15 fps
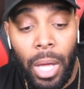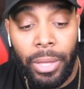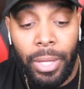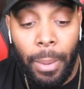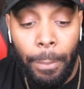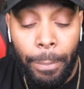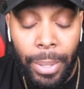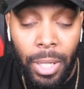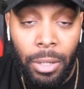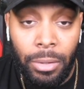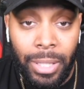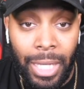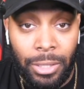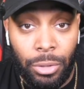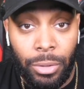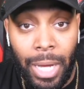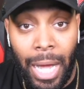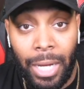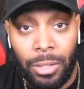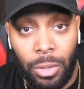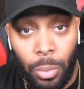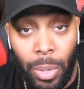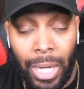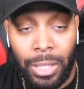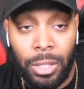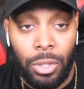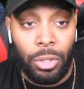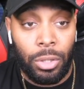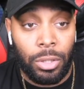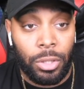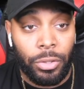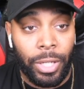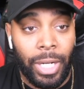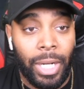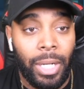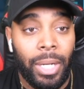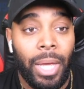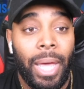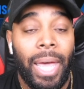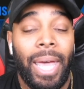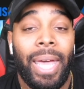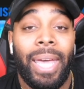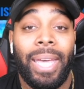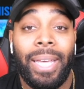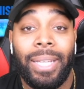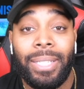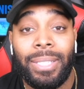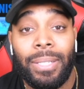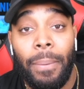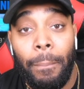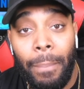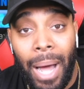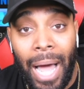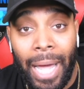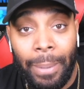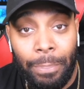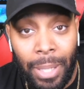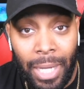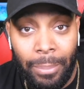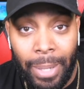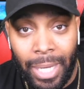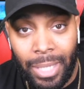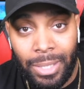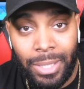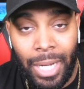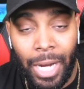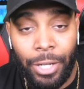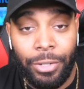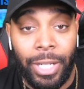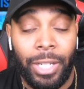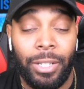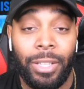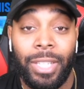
the build that you guys are watching screen is my playmaking shot creator.